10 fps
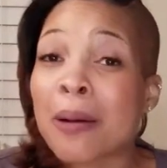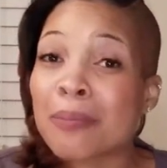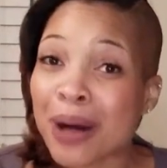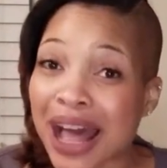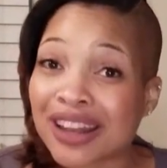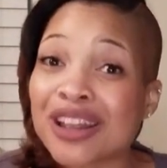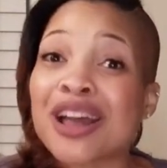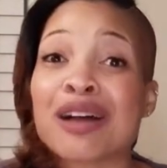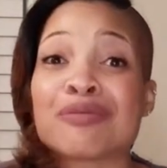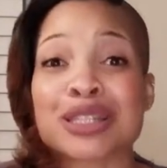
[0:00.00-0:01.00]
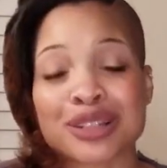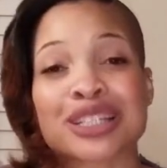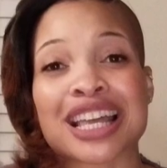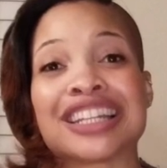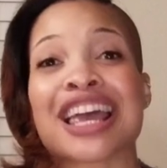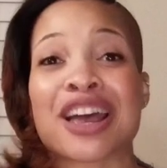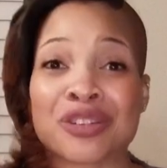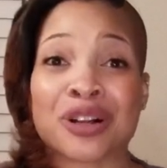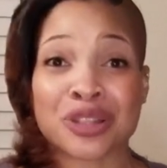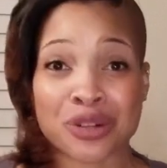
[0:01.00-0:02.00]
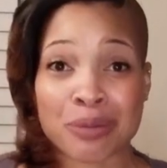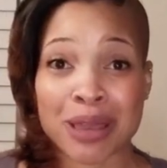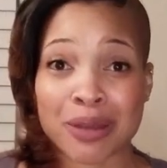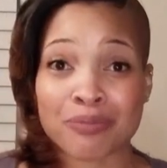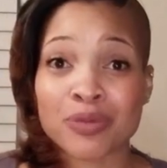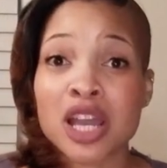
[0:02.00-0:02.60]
but I'm still excited to have you all join me.